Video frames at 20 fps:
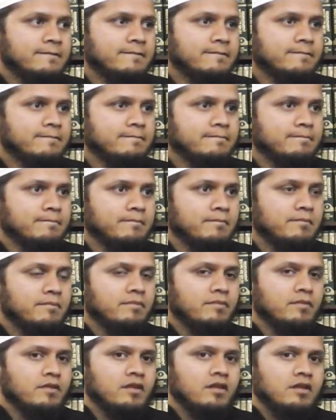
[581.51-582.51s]

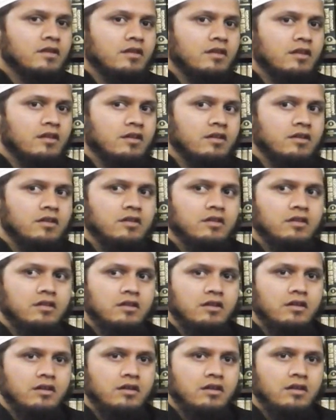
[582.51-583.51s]

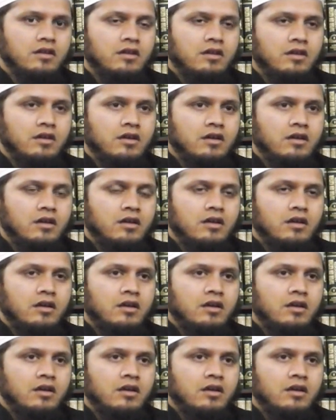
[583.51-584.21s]
Nothing is said.